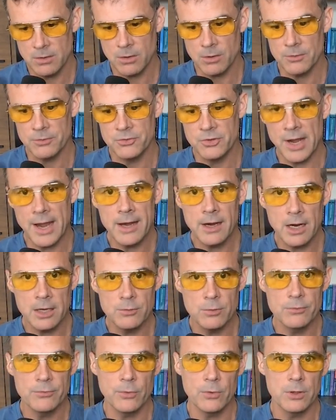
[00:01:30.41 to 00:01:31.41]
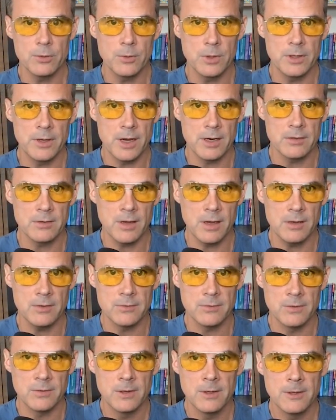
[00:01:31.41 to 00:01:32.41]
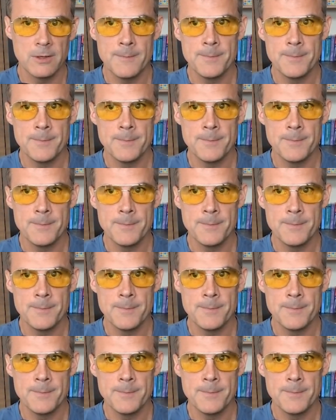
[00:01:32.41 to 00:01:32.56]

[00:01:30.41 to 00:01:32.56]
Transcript: called dihydrofolate reductase.